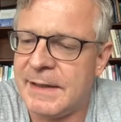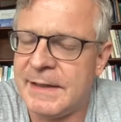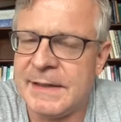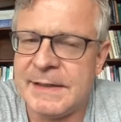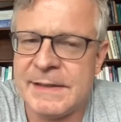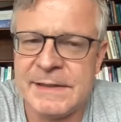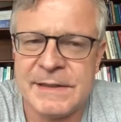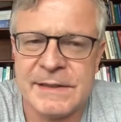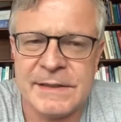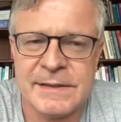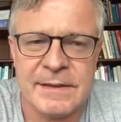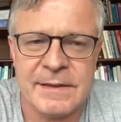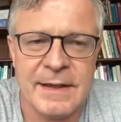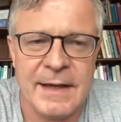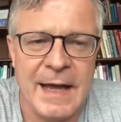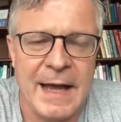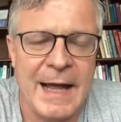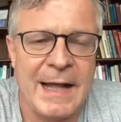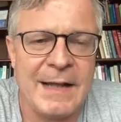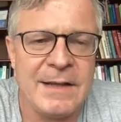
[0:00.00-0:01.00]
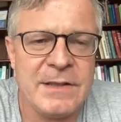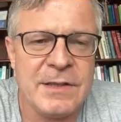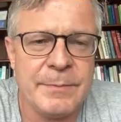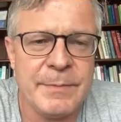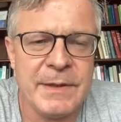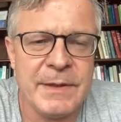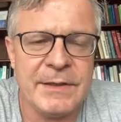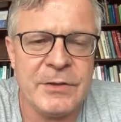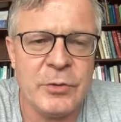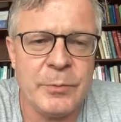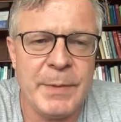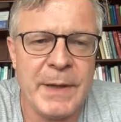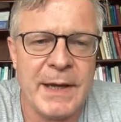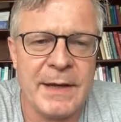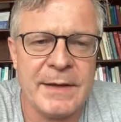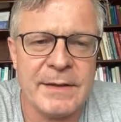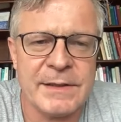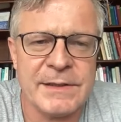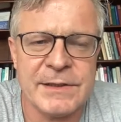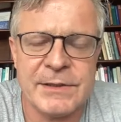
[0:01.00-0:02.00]
is ultimately to be
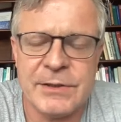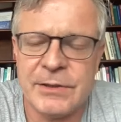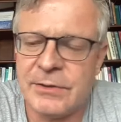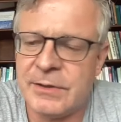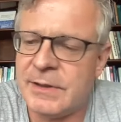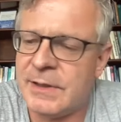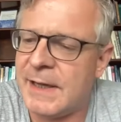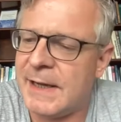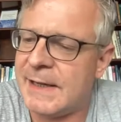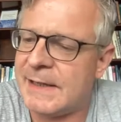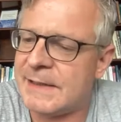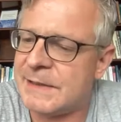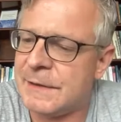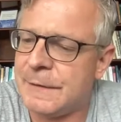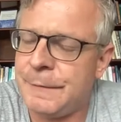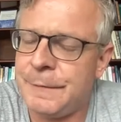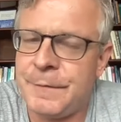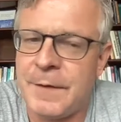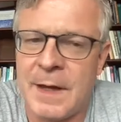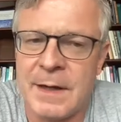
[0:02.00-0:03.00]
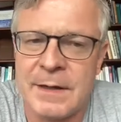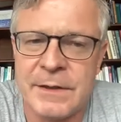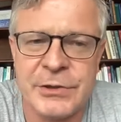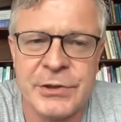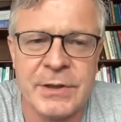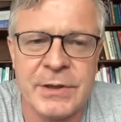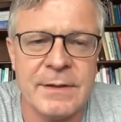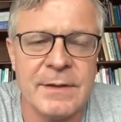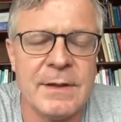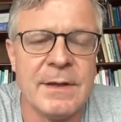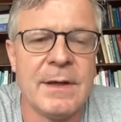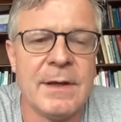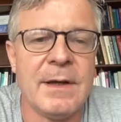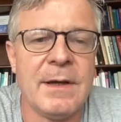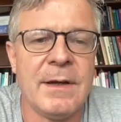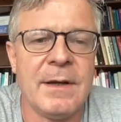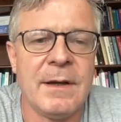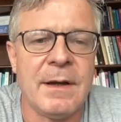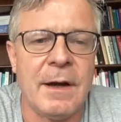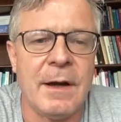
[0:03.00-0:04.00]
understood as a function
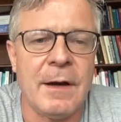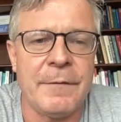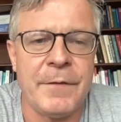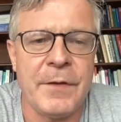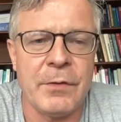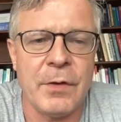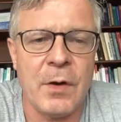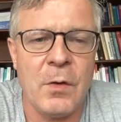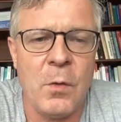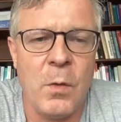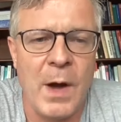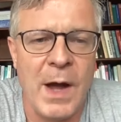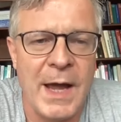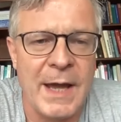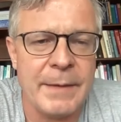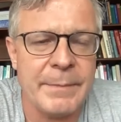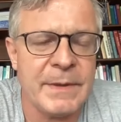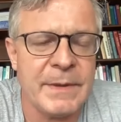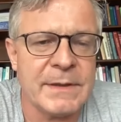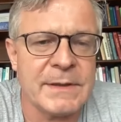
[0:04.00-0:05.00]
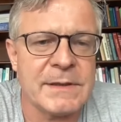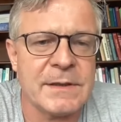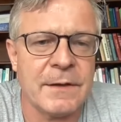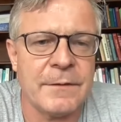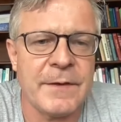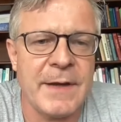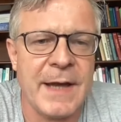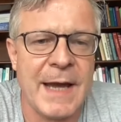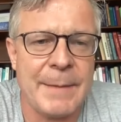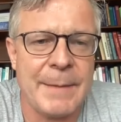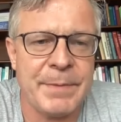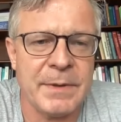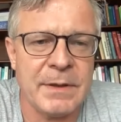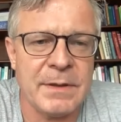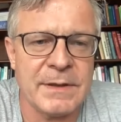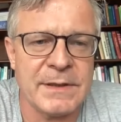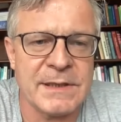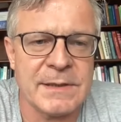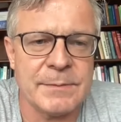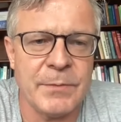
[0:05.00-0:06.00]
of the requirements of
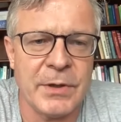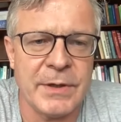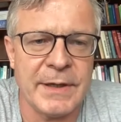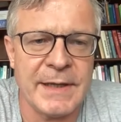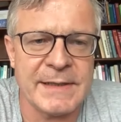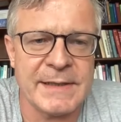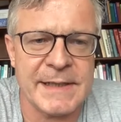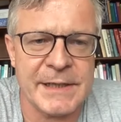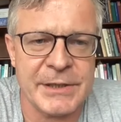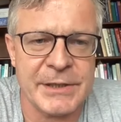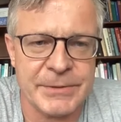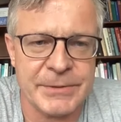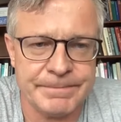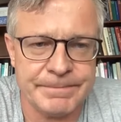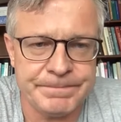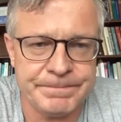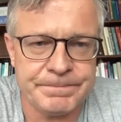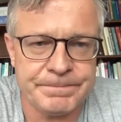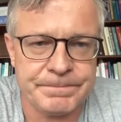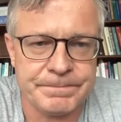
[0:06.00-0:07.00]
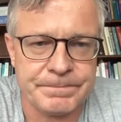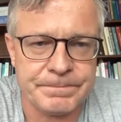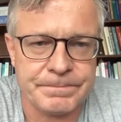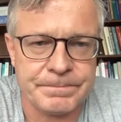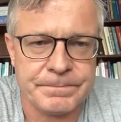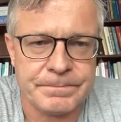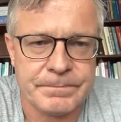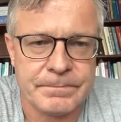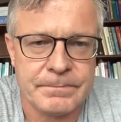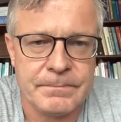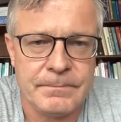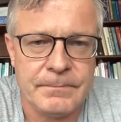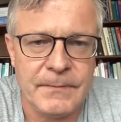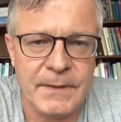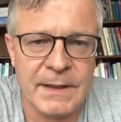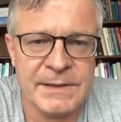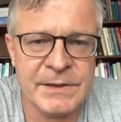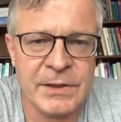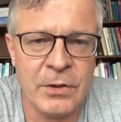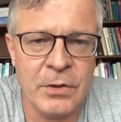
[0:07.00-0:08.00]
capitalist modernization.
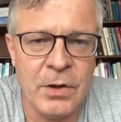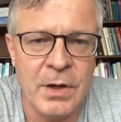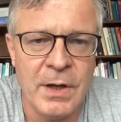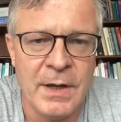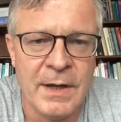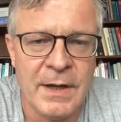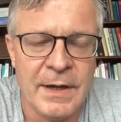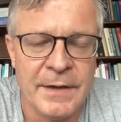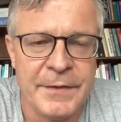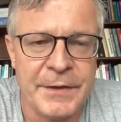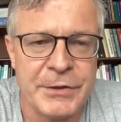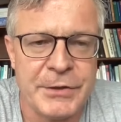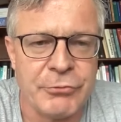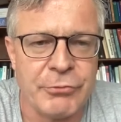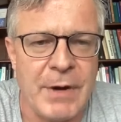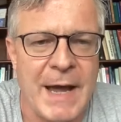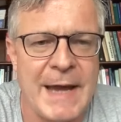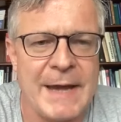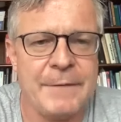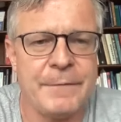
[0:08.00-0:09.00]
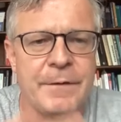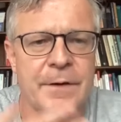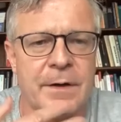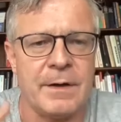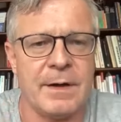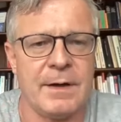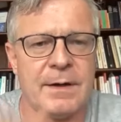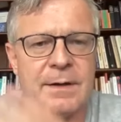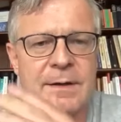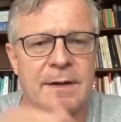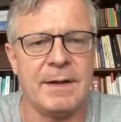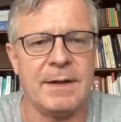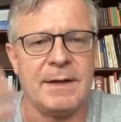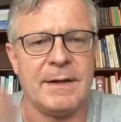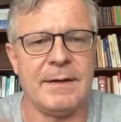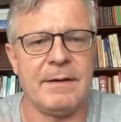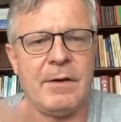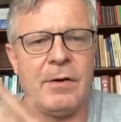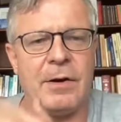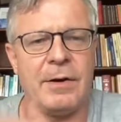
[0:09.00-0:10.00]
So the driver
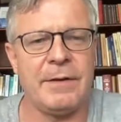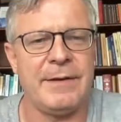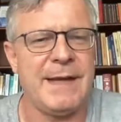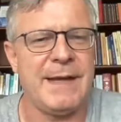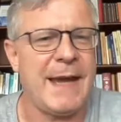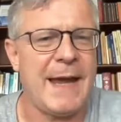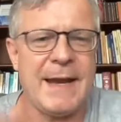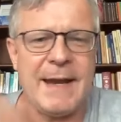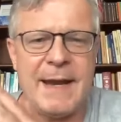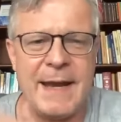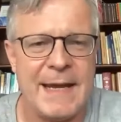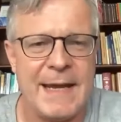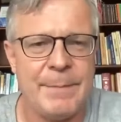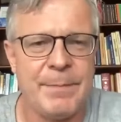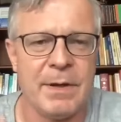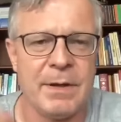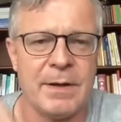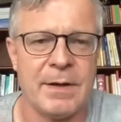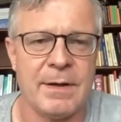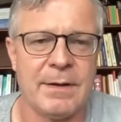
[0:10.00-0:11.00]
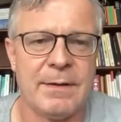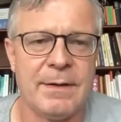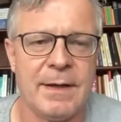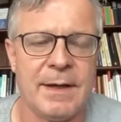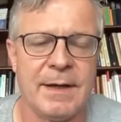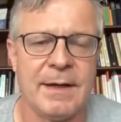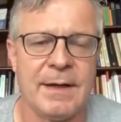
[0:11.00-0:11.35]
or the enabler